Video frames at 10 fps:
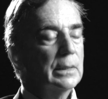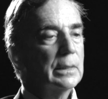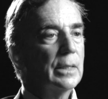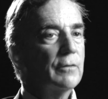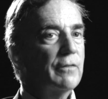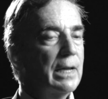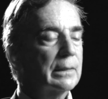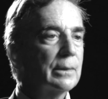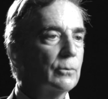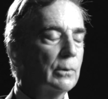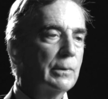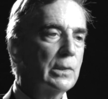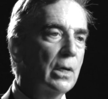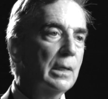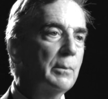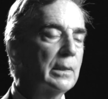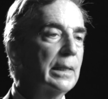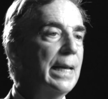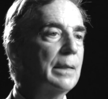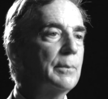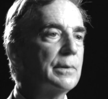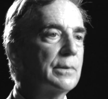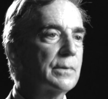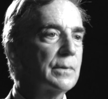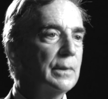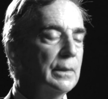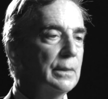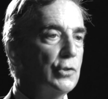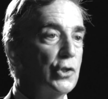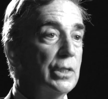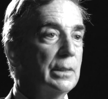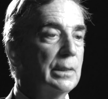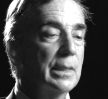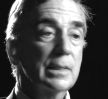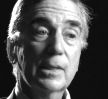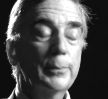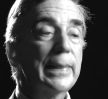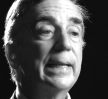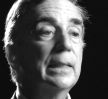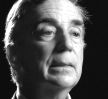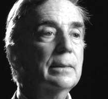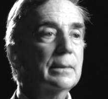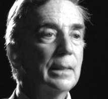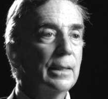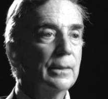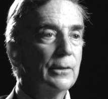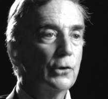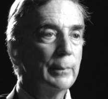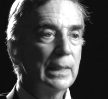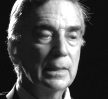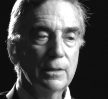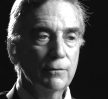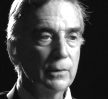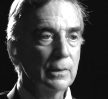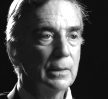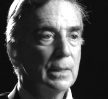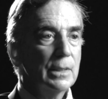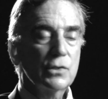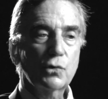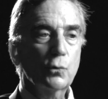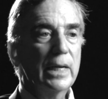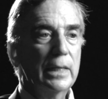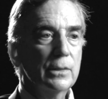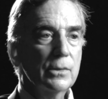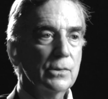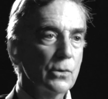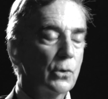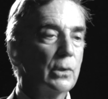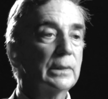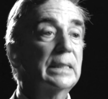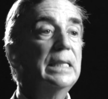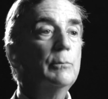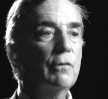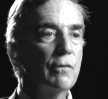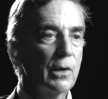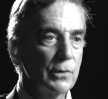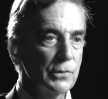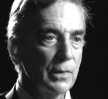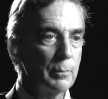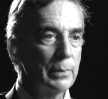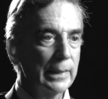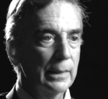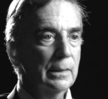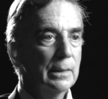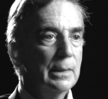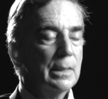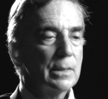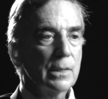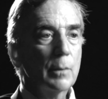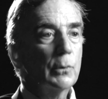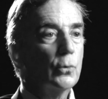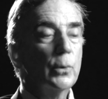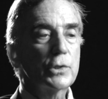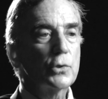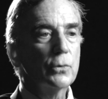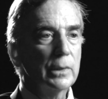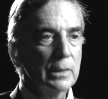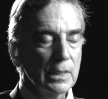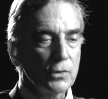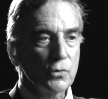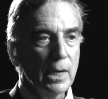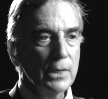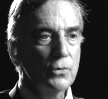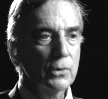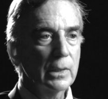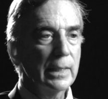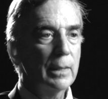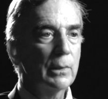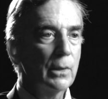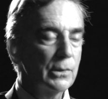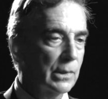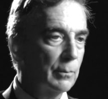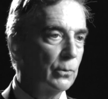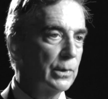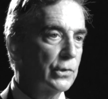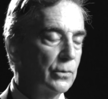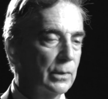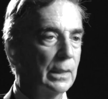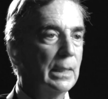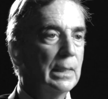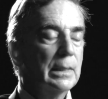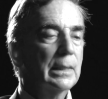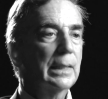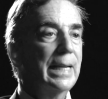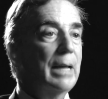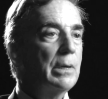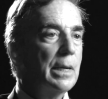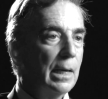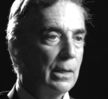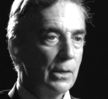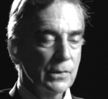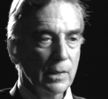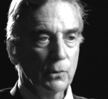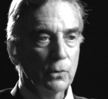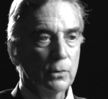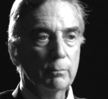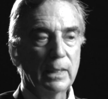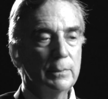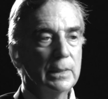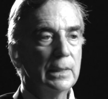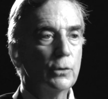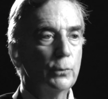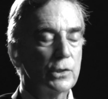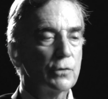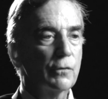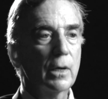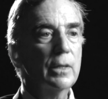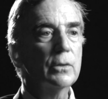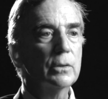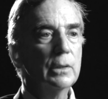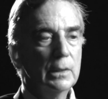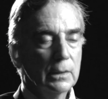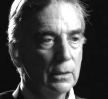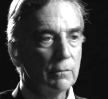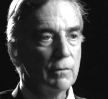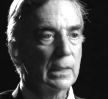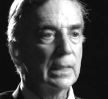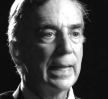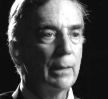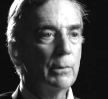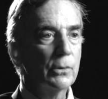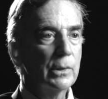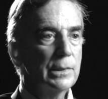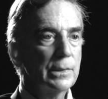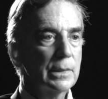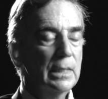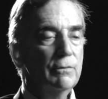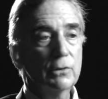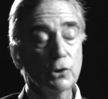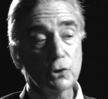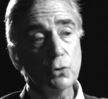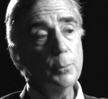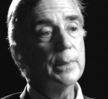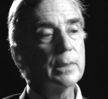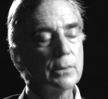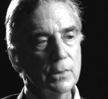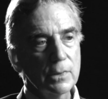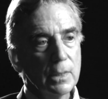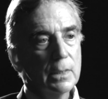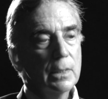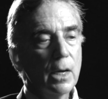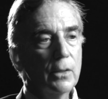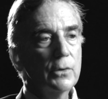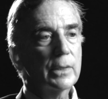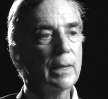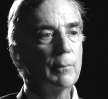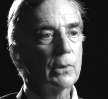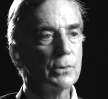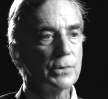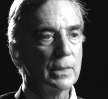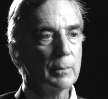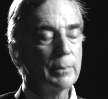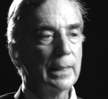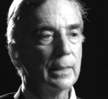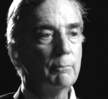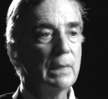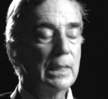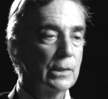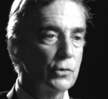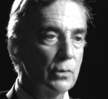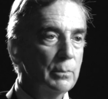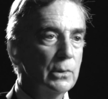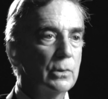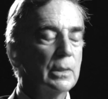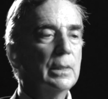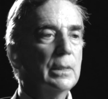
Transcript: And the fact that when we talk about cannabis, gee, it's a plant, and there are many different strains, so-called chemovars of the plant. Some are richer in tetrahydrocannabinol, some are richer in cannabidiol, some are maybe enriched for other of the cannabinoids. Even the terpenes, other chemicals in the plant, may contribute